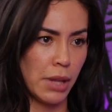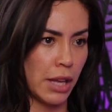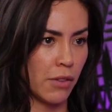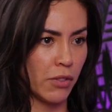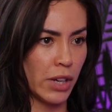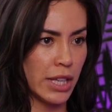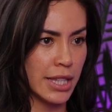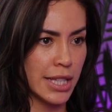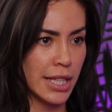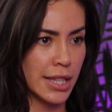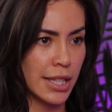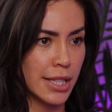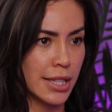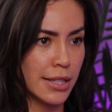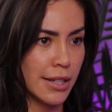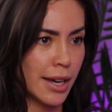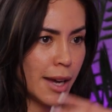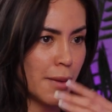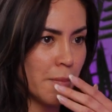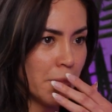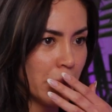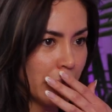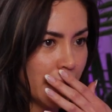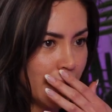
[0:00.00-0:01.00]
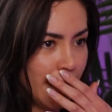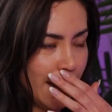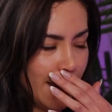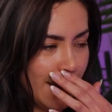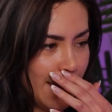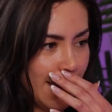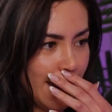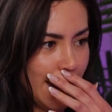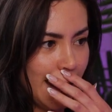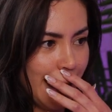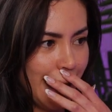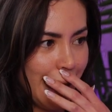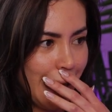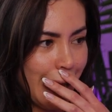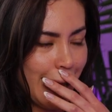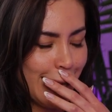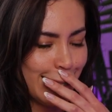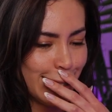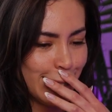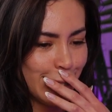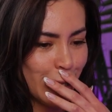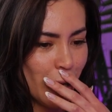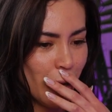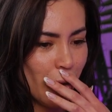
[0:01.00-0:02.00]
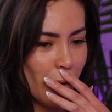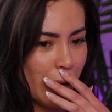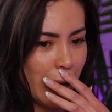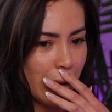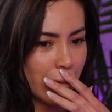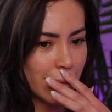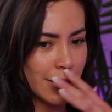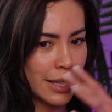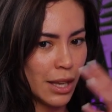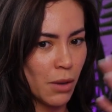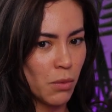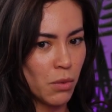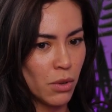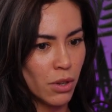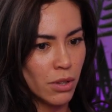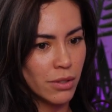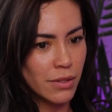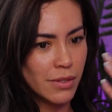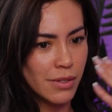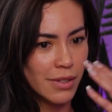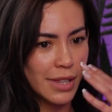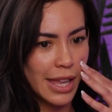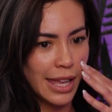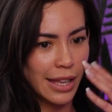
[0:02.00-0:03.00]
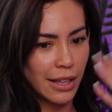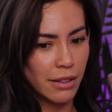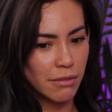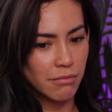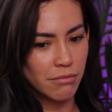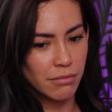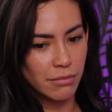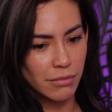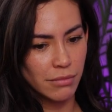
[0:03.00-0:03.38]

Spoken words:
friends at this time. And so I was like, well, like,